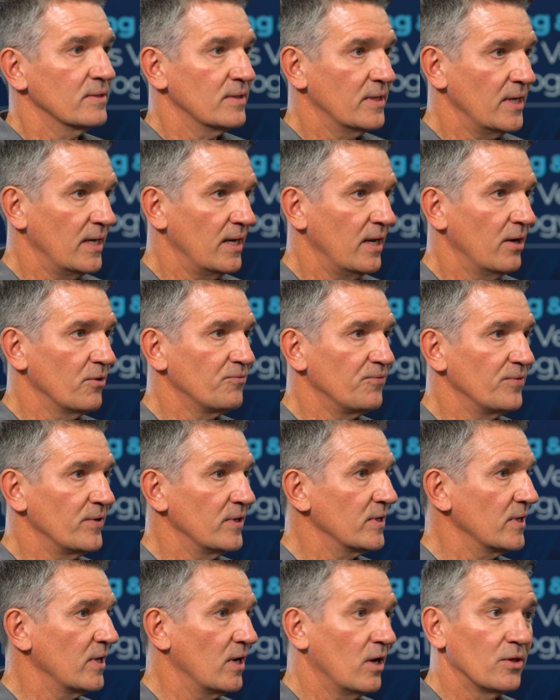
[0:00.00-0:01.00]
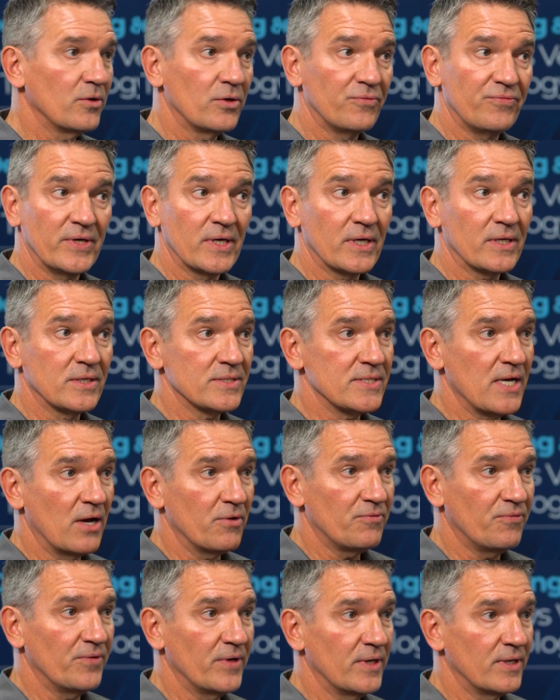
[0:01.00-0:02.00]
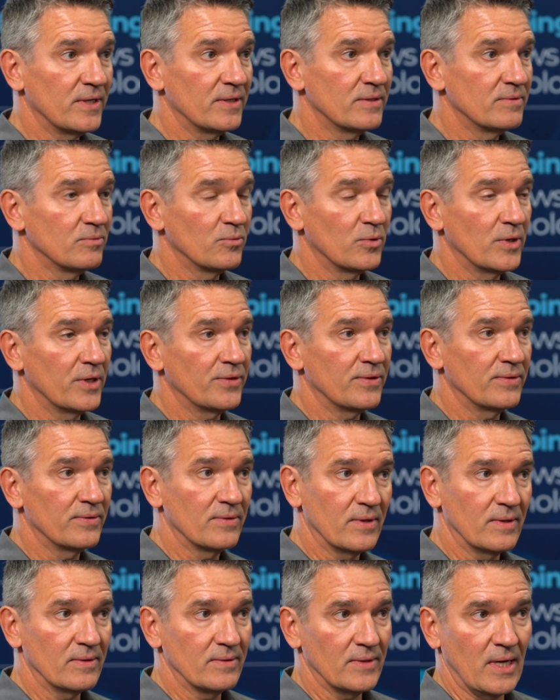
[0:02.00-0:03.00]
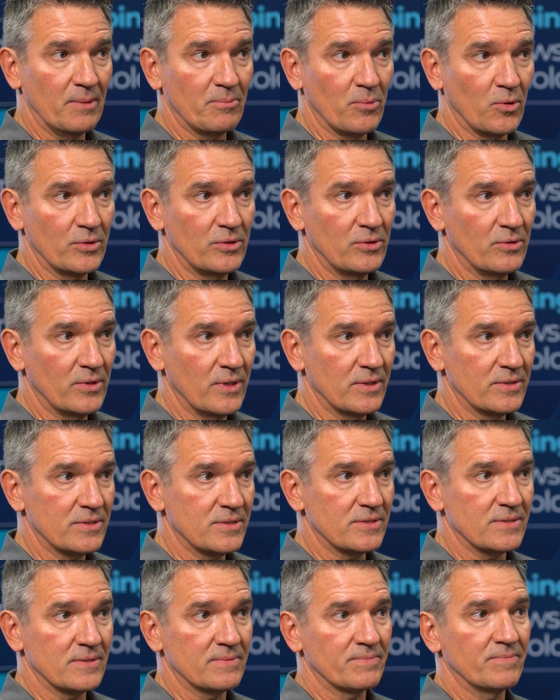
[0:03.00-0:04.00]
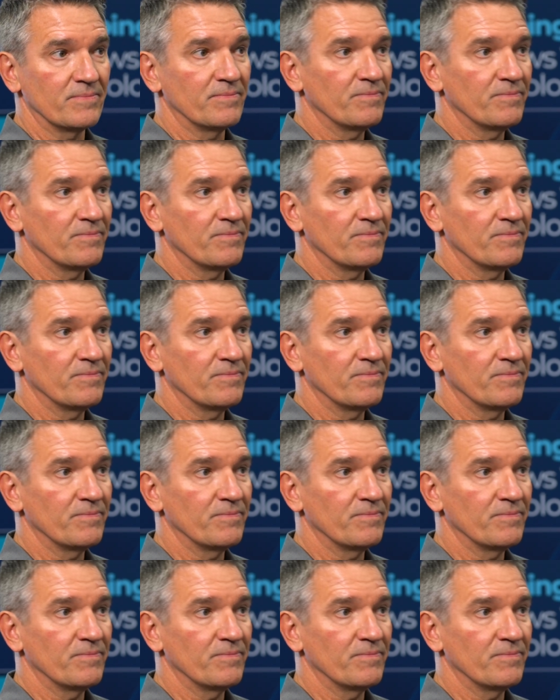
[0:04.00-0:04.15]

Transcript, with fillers: get outfitted, get all their vehicles outfitted with onboard units